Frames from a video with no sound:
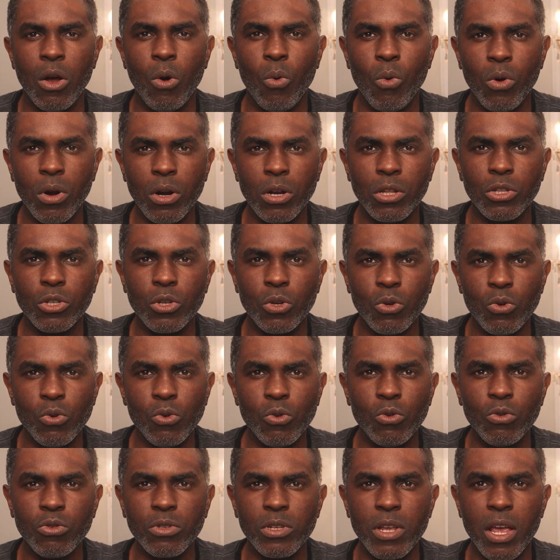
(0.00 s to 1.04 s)
One of the
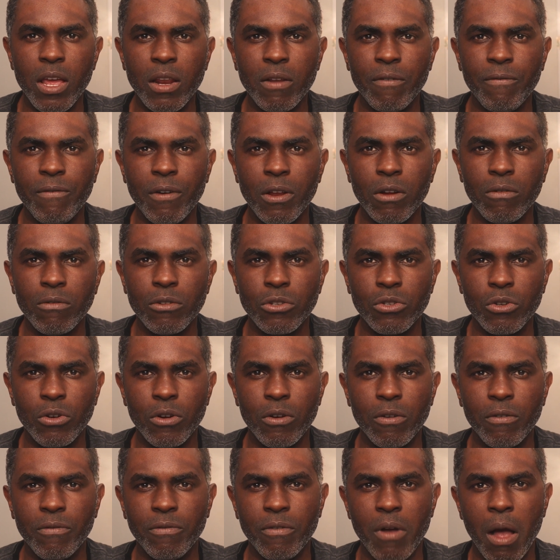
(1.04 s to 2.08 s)
tools in the Federal
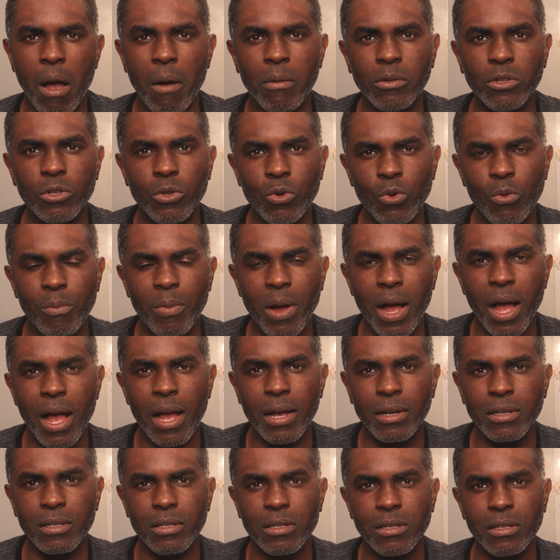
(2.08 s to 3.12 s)
Reserve
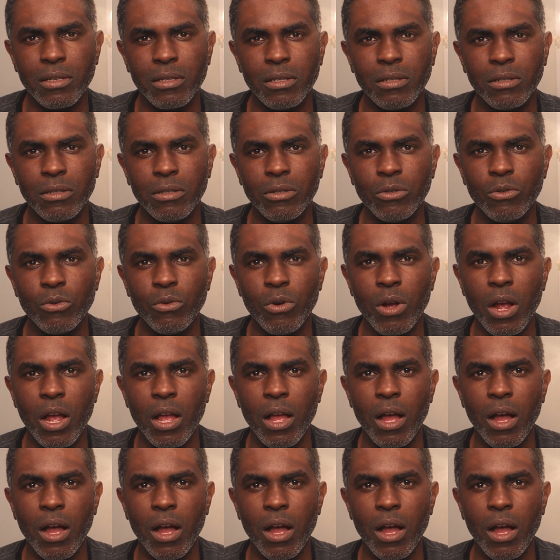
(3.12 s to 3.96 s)
toolbox to